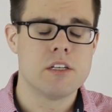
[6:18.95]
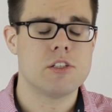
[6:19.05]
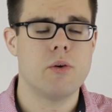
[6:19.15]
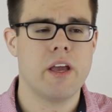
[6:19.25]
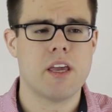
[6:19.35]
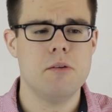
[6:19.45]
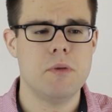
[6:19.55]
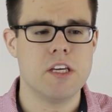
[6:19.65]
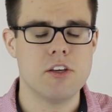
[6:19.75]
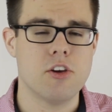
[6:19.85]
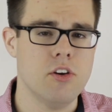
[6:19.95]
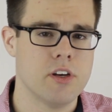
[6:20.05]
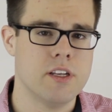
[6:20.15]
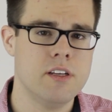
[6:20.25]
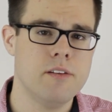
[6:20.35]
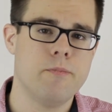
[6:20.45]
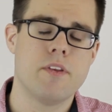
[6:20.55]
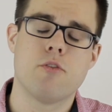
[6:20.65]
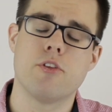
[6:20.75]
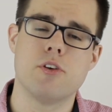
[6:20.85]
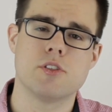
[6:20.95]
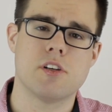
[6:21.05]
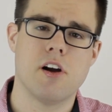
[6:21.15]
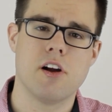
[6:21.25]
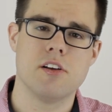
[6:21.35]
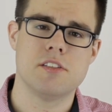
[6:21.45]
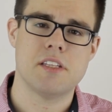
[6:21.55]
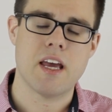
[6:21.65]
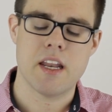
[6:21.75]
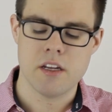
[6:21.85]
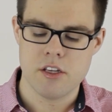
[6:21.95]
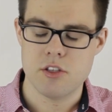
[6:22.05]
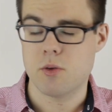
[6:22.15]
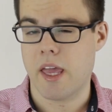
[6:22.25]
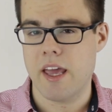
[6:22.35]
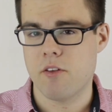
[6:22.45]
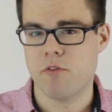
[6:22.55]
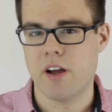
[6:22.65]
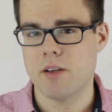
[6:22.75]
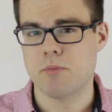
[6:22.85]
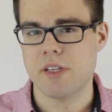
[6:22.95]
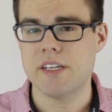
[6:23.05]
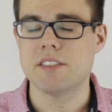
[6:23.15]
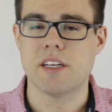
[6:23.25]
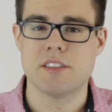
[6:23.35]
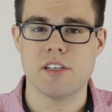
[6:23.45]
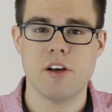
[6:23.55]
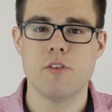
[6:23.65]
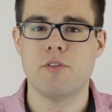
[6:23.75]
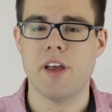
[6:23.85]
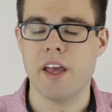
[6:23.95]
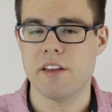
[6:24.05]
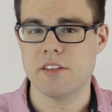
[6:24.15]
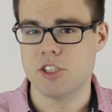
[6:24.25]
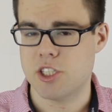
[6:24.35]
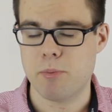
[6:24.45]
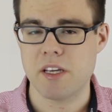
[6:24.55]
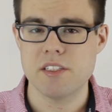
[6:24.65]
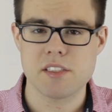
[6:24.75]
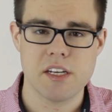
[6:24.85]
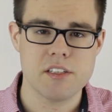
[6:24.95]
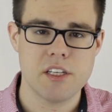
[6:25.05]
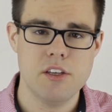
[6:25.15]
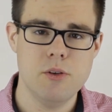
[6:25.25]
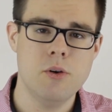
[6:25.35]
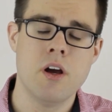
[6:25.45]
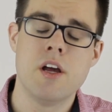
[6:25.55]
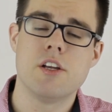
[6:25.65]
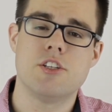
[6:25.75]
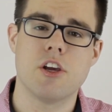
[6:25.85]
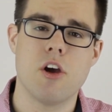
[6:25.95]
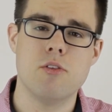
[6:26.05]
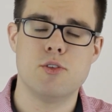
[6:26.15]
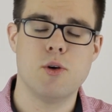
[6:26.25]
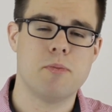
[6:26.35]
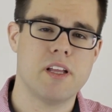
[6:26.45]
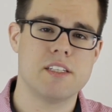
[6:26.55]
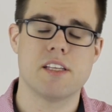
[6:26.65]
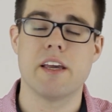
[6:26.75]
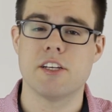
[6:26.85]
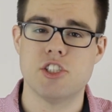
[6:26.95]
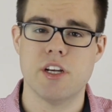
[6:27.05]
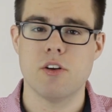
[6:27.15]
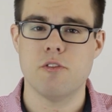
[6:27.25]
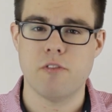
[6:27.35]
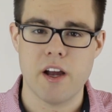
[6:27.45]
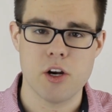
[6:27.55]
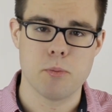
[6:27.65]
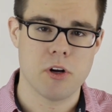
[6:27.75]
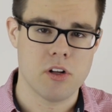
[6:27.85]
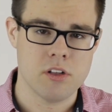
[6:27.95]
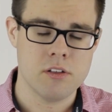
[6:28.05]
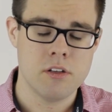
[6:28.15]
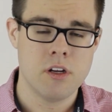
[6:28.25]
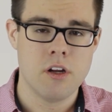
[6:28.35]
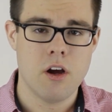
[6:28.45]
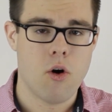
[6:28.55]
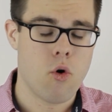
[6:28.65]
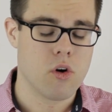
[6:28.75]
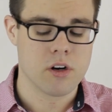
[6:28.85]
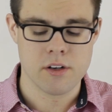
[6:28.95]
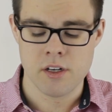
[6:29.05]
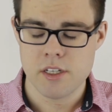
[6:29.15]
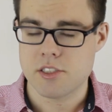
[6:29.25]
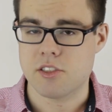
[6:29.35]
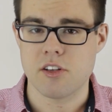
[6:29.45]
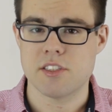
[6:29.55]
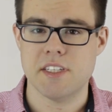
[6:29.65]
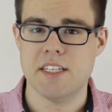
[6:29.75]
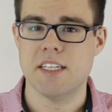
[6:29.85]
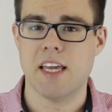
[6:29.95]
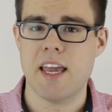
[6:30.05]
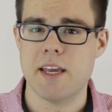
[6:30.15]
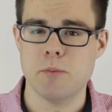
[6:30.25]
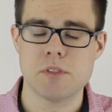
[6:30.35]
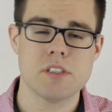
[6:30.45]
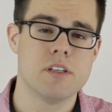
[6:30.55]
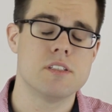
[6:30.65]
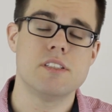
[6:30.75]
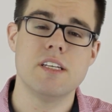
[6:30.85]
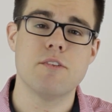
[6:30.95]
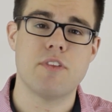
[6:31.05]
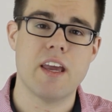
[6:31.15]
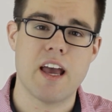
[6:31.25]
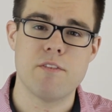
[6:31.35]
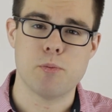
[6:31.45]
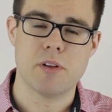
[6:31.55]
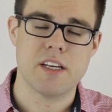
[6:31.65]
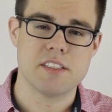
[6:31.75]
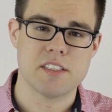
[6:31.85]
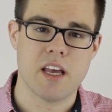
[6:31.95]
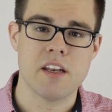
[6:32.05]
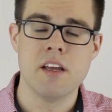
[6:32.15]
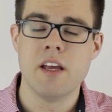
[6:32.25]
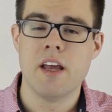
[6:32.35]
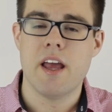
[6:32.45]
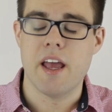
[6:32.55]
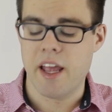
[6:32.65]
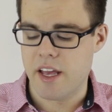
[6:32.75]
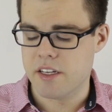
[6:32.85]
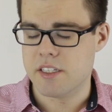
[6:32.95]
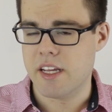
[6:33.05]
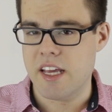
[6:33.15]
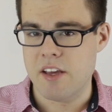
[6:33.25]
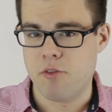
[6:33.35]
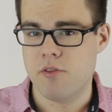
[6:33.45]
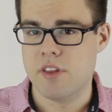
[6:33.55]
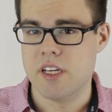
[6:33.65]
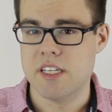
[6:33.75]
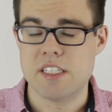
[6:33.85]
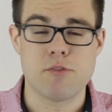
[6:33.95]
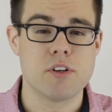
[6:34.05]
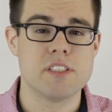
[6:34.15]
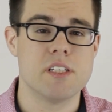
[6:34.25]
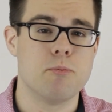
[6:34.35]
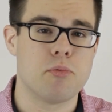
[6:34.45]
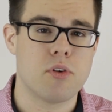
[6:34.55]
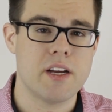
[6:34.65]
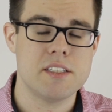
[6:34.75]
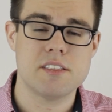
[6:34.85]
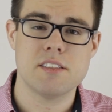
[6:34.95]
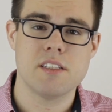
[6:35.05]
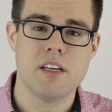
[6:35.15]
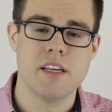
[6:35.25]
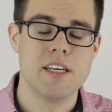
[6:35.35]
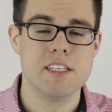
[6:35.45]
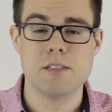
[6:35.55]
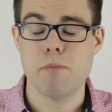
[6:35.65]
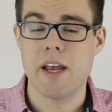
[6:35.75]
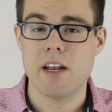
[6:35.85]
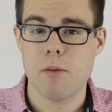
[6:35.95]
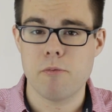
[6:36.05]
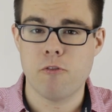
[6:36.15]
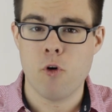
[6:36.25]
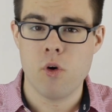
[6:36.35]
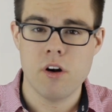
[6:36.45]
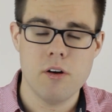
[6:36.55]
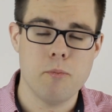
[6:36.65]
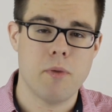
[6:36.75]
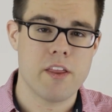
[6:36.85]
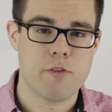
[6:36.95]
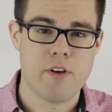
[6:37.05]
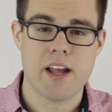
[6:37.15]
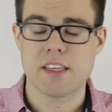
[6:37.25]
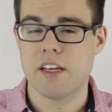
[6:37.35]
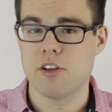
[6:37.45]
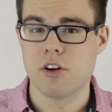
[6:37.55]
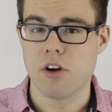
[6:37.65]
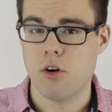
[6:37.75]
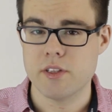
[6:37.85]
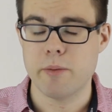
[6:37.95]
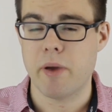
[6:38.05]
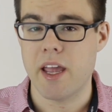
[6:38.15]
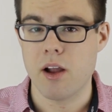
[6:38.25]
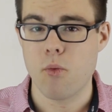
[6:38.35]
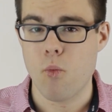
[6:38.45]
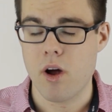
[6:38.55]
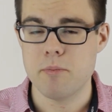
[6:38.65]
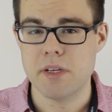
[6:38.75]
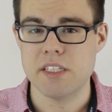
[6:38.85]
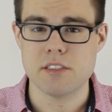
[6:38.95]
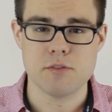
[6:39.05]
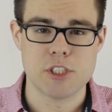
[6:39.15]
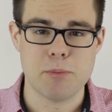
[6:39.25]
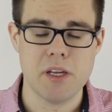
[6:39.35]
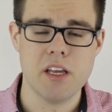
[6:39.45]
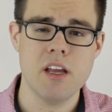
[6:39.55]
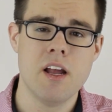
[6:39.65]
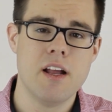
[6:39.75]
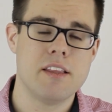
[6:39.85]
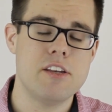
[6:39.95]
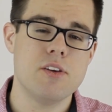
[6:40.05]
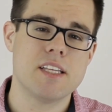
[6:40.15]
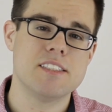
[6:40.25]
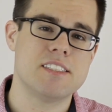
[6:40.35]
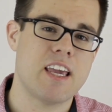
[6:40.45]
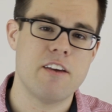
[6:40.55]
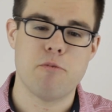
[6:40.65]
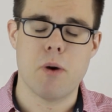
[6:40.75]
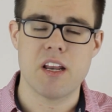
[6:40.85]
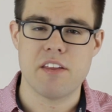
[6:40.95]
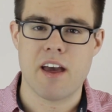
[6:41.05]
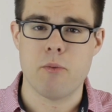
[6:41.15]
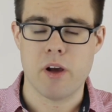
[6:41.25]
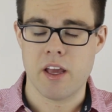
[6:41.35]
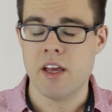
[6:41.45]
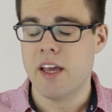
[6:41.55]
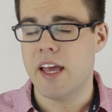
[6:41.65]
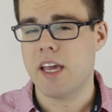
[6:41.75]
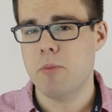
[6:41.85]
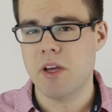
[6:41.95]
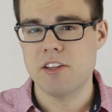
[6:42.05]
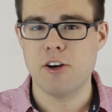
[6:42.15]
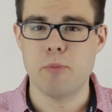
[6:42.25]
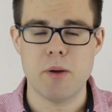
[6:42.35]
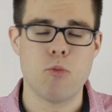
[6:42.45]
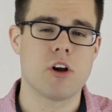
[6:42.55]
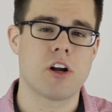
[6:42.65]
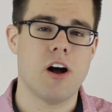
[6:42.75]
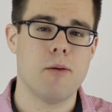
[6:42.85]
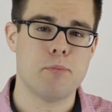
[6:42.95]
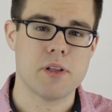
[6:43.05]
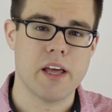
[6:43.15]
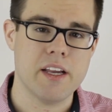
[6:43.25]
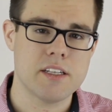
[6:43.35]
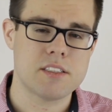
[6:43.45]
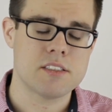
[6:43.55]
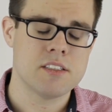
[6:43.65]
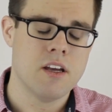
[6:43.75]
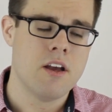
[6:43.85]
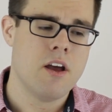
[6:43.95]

So it can be good for those cards that you can't find playsets of and the shipping is killing you to go to a place like Channel Fireball or Star City Games, see if they have a playset, and if the difference in price is made up for by the fact that you're only paying one piece of shipping, then you can save money that way. It can be a little bit more complex,